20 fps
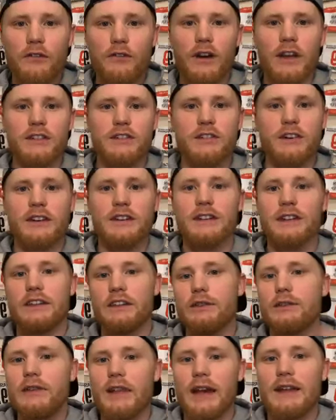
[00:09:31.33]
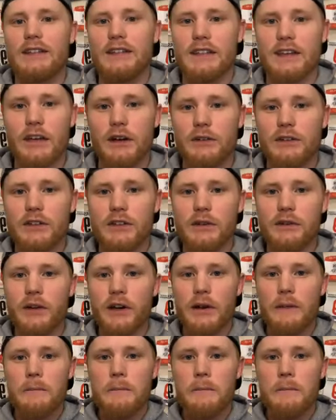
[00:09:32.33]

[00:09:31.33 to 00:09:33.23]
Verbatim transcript: restaurant that you would like to go to,